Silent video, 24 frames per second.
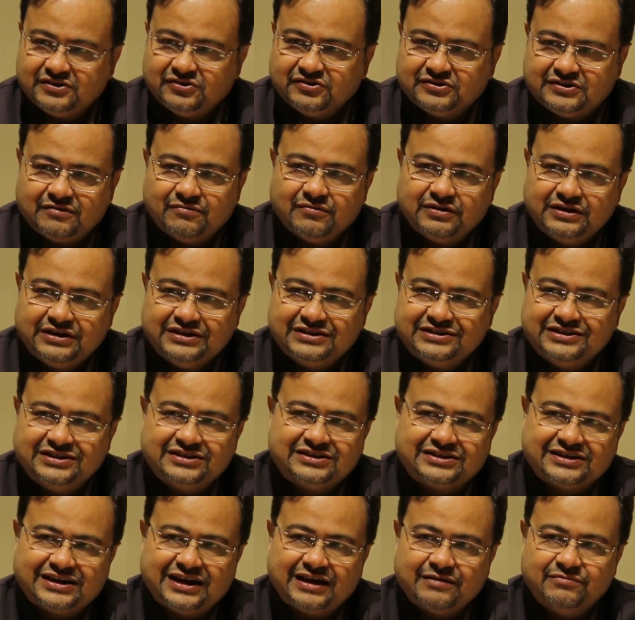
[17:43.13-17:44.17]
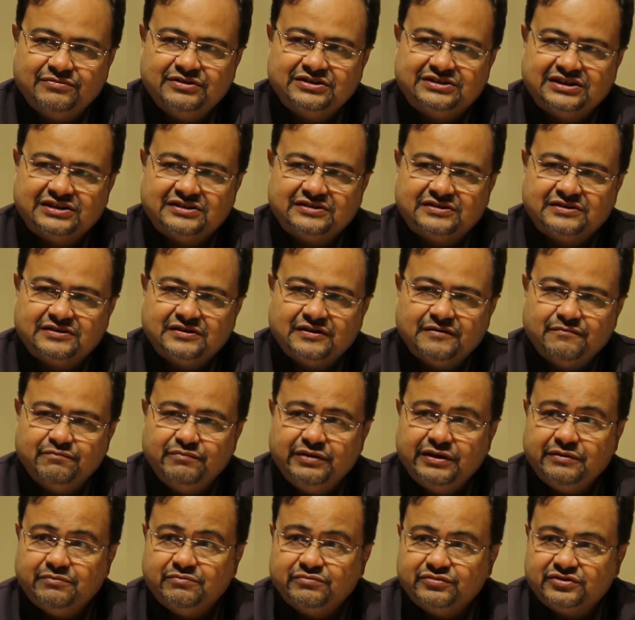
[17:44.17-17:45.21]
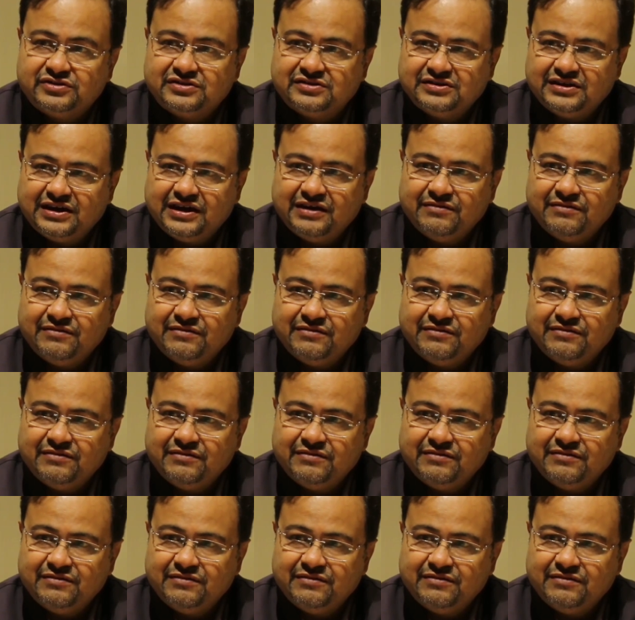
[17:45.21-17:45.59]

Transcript: Somebody described this as memes,